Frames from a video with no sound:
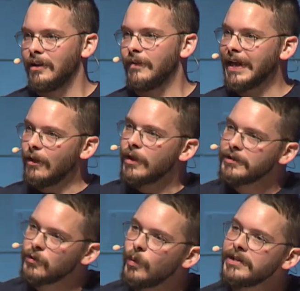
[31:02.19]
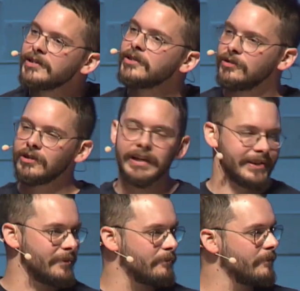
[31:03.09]
I'm like, okay, so what does this look like
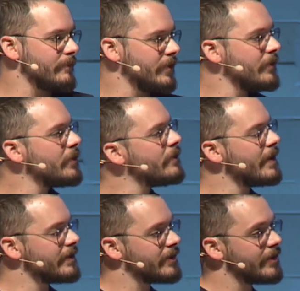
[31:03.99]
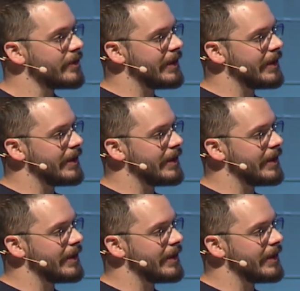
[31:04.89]
to do this?